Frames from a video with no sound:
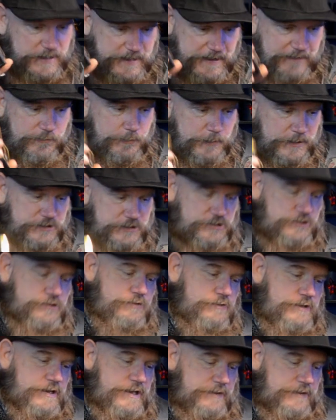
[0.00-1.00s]
everybody should
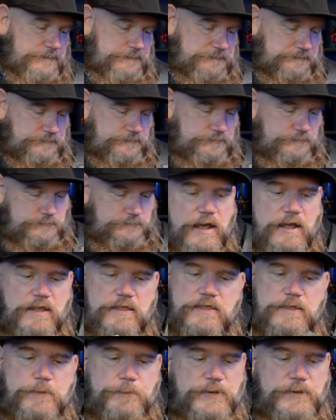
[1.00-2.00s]
do that.
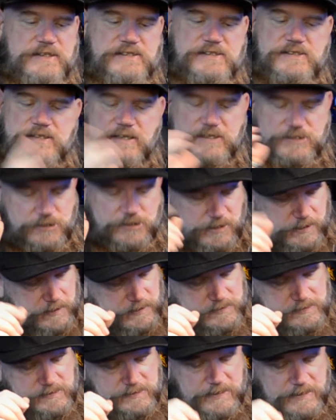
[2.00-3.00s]
The presentation on
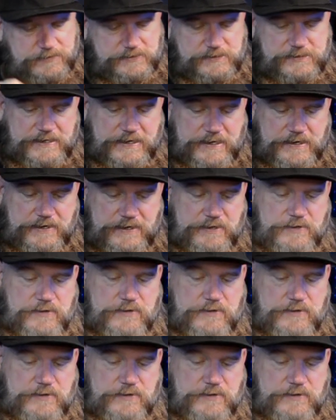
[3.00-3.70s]
this is outstanding.